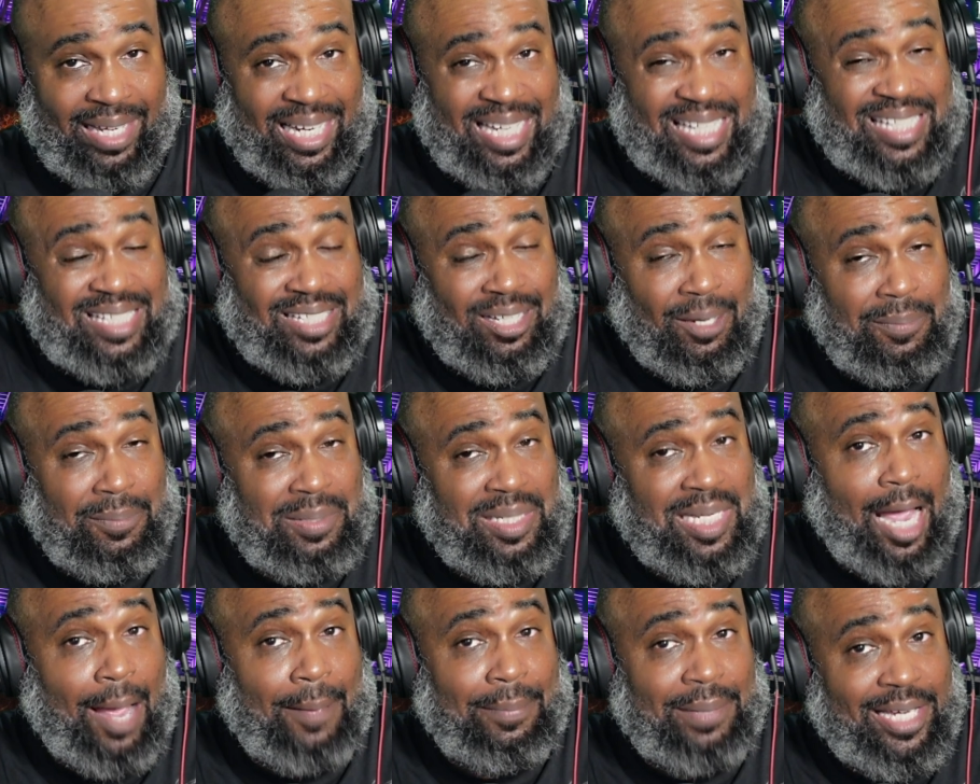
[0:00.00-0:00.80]
And
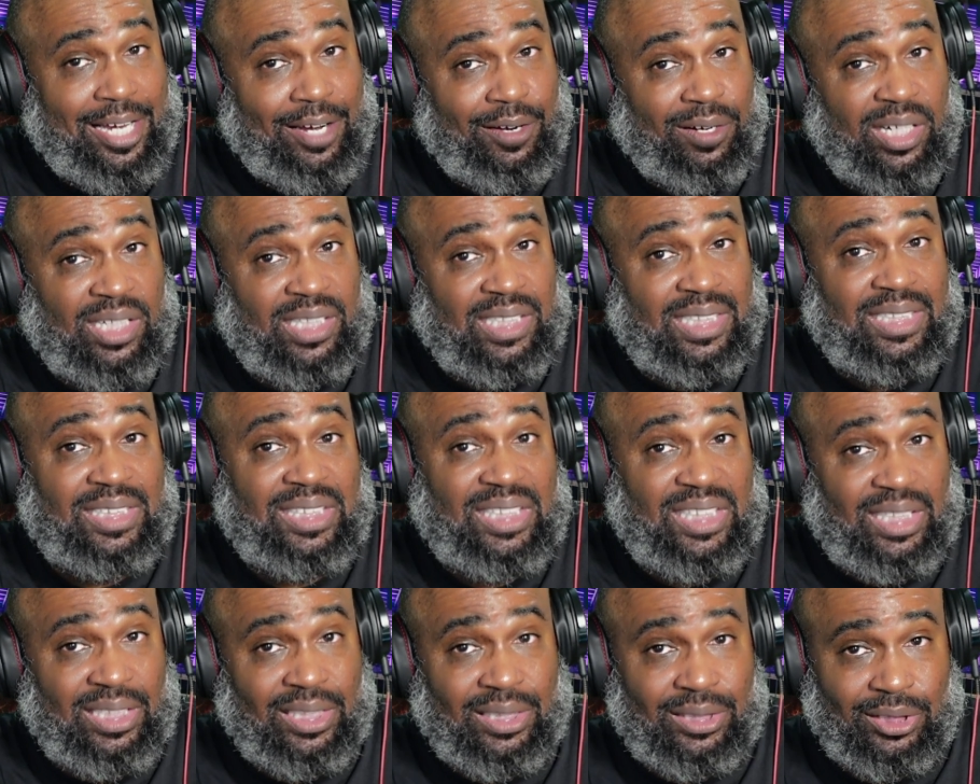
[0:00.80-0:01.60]
sometimes they're
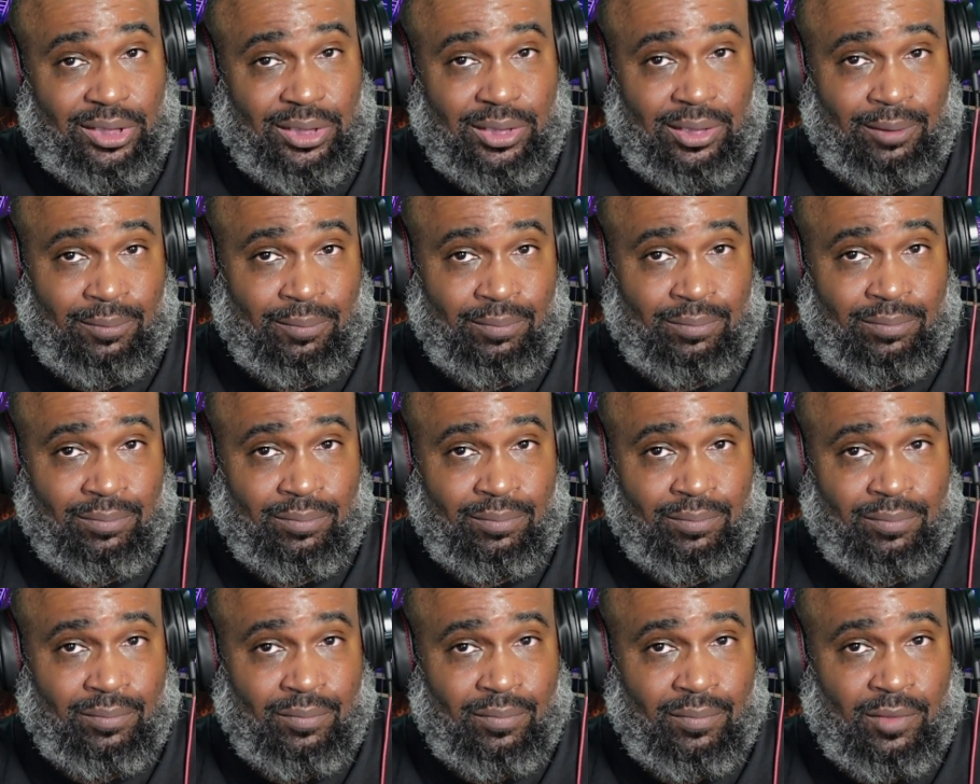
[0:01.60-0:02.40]
untouched.
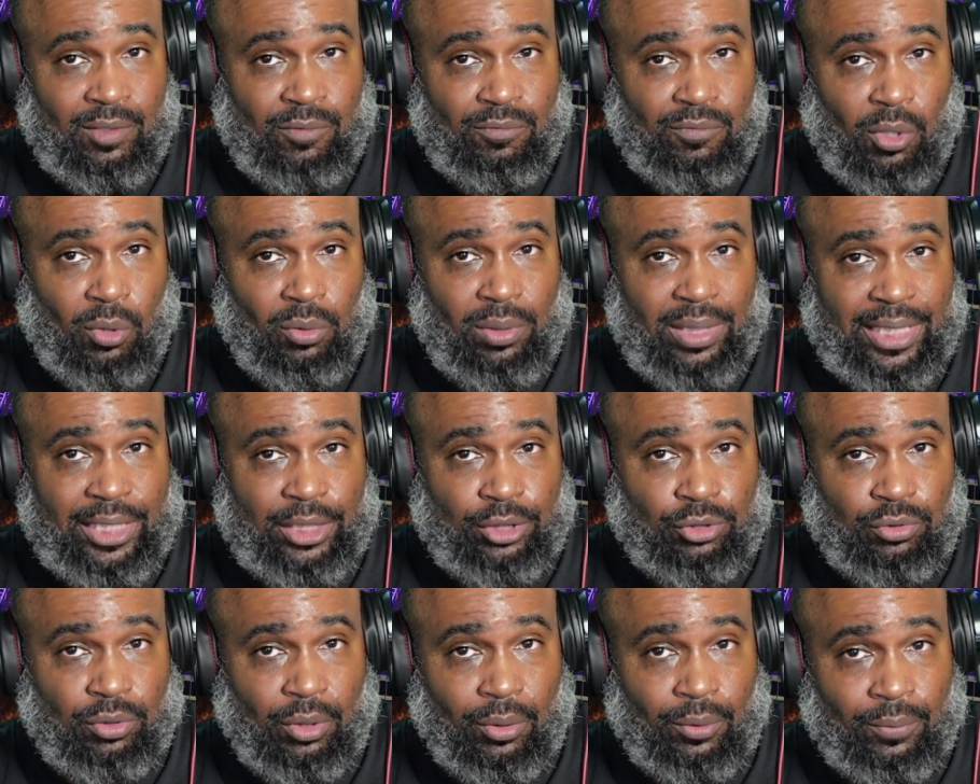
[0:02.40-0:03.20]
Roll the
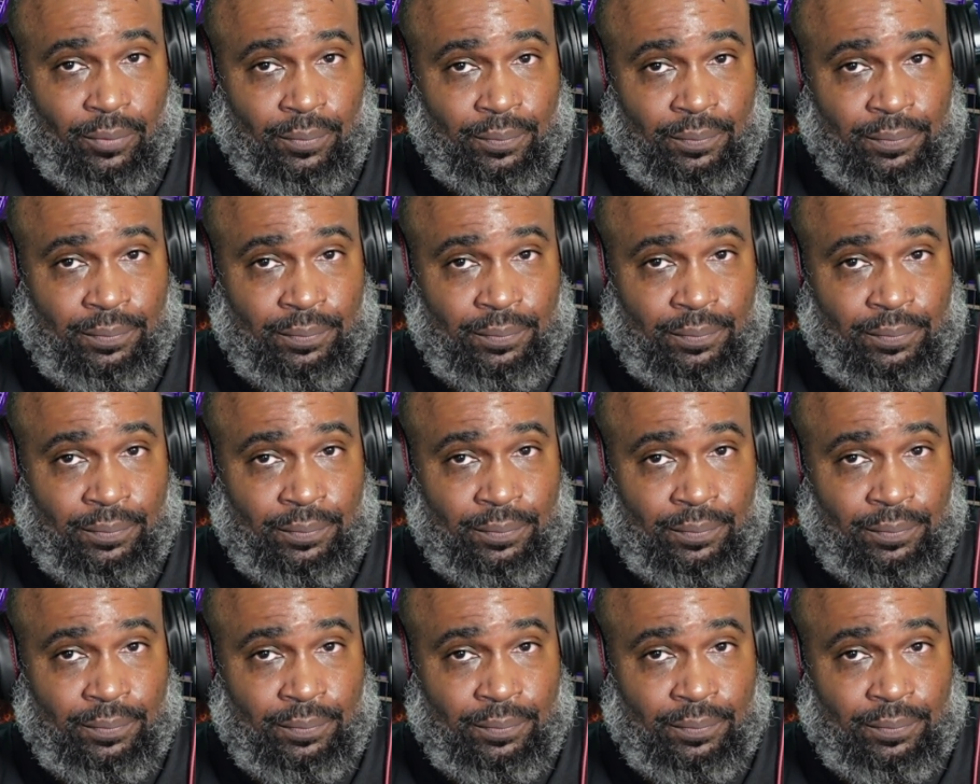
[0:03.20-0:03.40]
intro.